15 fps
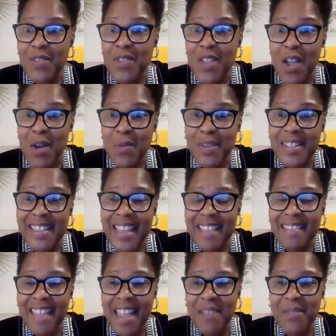no one
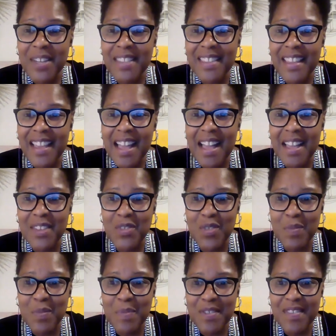gets everything
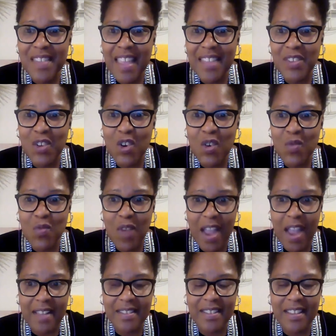100%
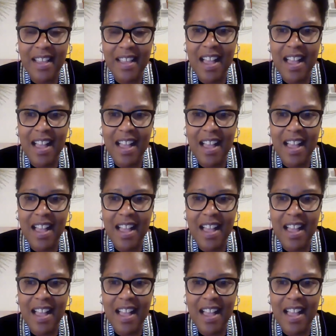correct.